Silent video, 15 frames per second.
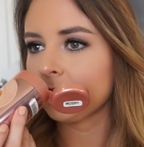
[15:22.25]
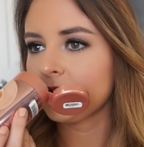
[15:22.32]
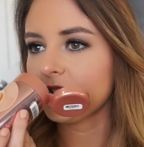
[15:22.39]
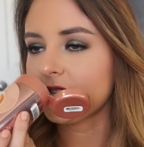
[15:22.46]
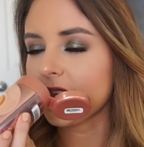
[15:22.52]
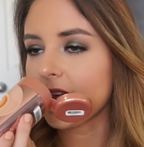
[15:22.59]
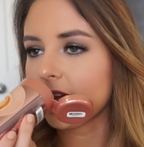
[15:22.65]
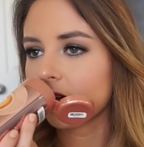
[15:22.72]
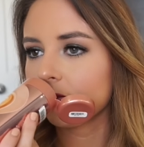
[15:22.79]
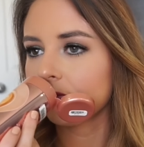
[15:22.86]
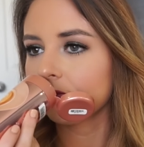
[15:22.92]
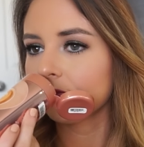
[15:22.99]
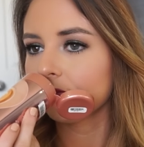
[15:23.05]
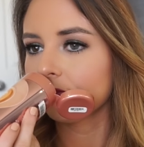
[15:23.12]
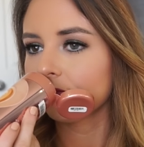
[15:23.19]
I'm just like
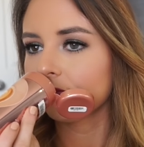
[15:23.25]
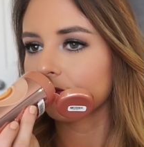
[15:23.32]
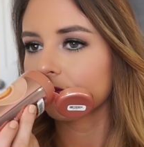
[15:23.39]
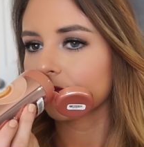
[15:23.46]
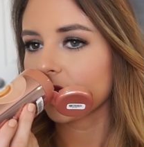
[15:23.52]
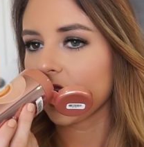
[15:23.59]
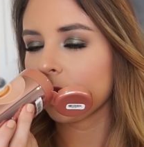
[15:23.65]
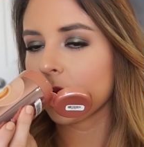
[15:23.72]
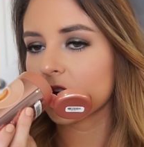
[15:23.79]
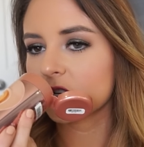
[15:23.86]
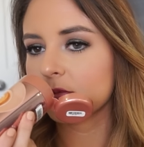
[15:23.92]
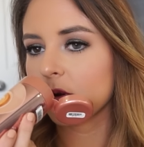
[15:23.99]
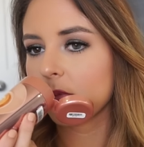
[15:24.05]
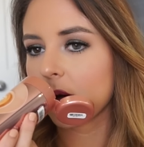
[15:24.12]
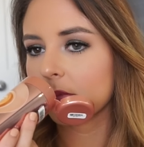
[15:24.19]
a
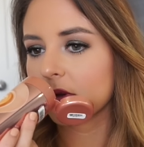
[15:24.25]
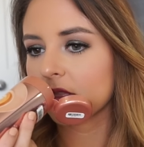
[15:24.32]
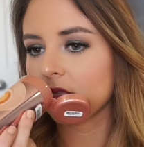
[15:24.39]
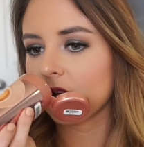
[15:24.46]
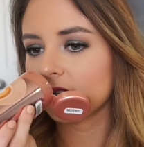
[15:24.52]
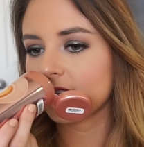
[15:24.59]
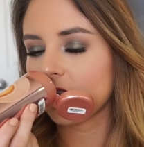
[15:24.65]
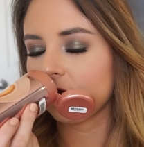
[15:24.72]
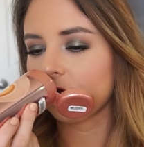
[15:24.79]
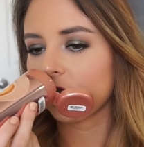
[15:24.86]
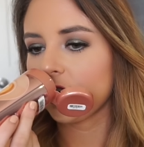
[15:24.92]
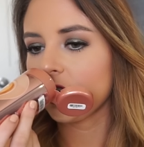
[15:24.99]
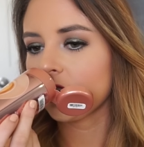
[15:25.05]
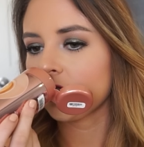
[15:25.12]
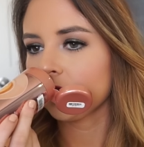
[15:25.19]
marshmallow pumpkin latte
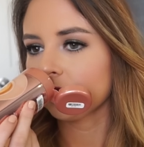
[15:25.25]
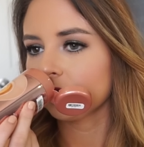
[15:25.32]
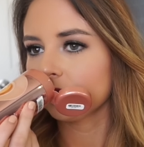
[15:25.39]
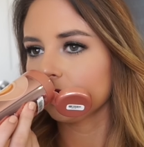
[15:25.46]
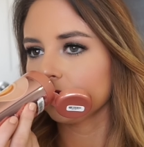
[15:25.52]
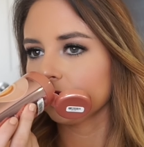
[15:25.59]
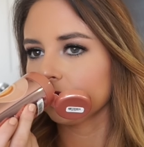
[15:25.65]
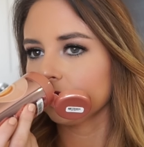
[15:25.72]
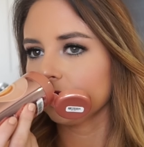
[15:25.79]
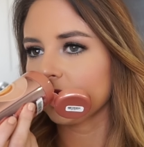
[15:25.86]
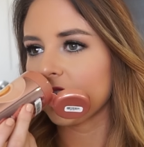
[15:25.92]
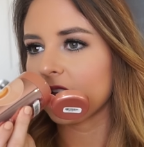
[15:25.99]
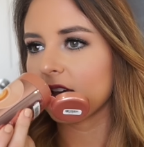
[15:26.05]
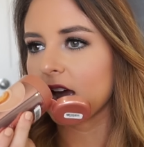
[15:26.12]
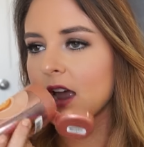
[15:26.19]
freak.
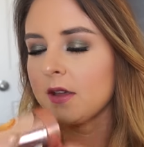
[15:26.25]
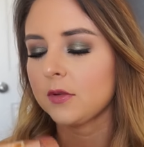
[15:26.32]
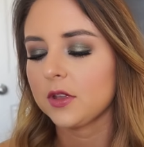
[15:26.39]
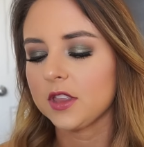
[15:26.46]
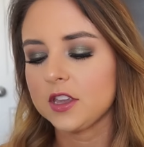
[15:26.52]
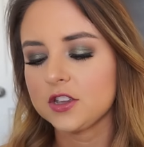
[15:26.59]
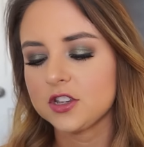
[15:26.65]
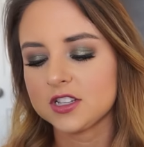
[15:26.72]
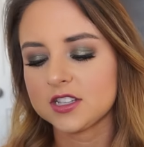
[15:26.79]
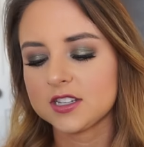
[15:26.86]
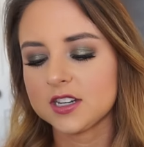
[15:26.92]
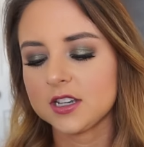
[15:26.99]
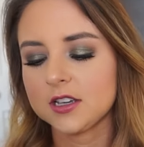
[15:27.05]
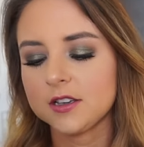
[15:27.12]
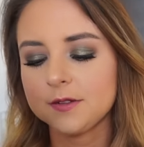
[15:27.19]
Like I really
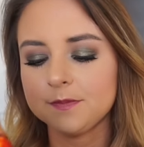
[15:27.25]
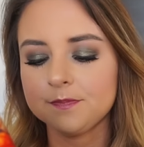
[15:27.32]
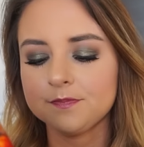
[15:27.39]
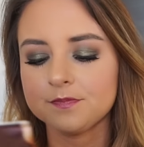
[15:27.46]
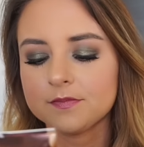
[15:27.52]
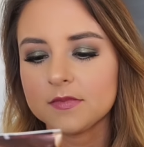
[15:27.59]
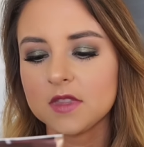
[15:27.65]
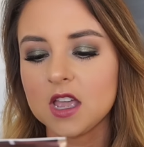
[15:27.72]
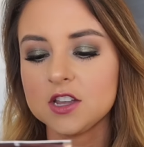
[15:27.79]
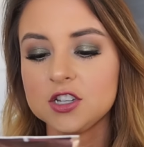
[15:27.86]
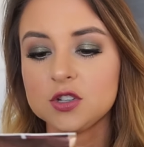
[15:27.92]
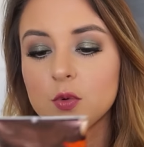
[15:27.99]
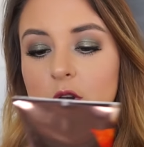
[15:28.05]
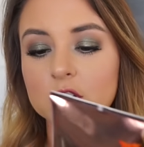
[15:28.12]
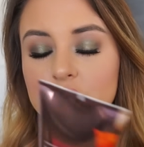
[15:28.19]
just I
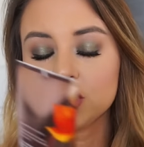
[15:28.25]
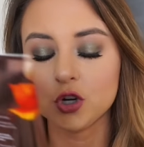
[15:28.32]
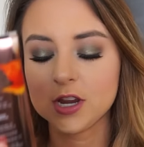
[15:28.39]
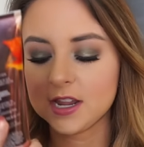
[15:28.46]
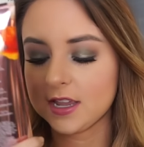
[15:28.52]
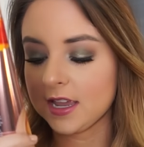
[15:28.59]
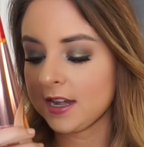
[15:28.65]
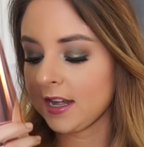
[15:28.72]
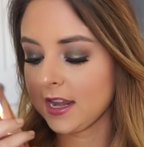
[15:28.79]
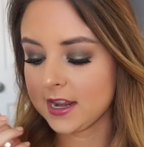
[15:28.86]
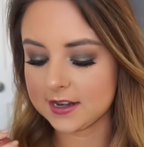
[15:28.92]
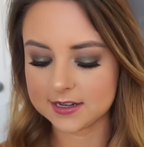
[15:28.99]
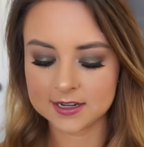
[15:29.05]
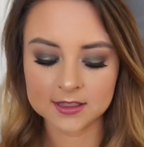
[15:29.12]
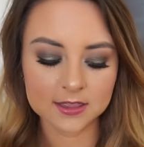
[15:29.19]
just want to drink and
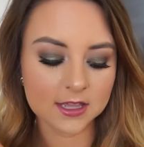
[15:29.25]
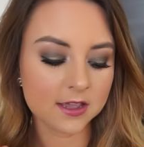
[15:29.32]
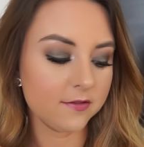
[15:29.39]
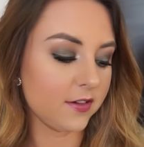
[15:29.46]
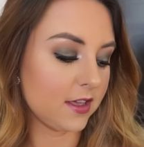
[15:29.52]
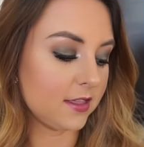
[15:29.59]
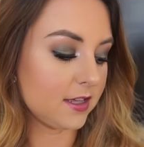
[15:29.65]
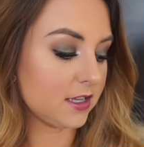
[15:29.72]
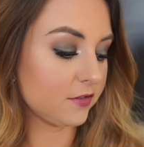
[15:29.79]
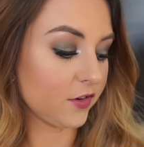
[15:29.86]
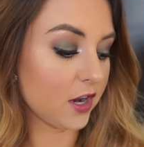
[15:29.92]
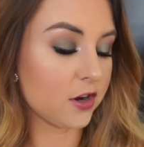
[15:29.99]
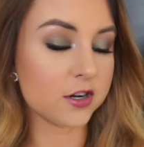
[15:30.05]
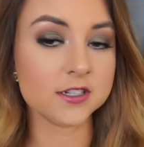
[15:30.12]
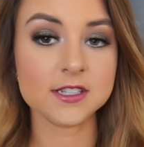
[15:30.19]
eat and live in these
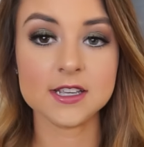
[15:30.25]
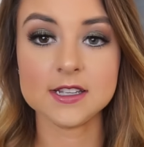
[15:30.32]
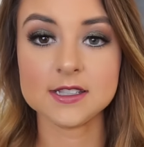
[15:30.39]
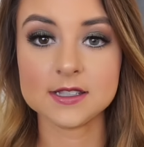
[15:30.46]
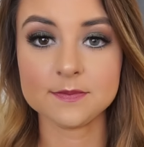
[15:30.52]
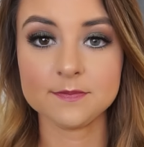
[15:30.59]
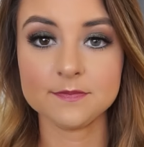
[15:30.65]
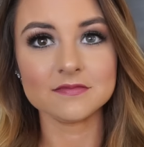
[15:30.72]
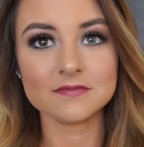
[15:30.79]
fragrances.